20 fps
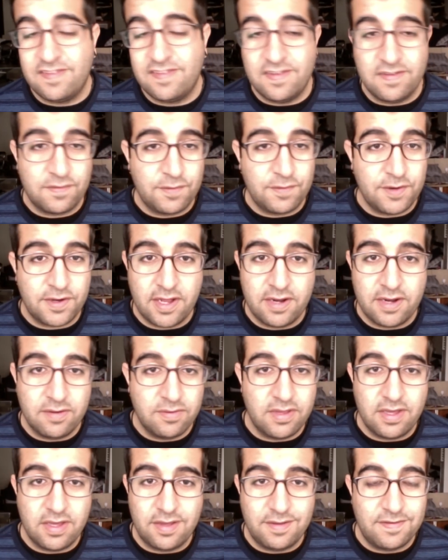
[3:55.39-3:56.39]
district, I
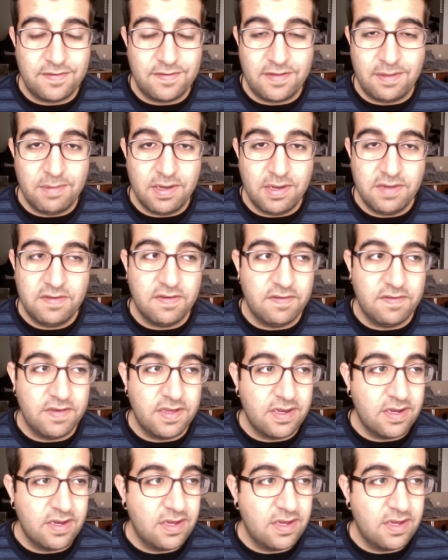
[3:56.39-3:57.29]
don't think you see much of it.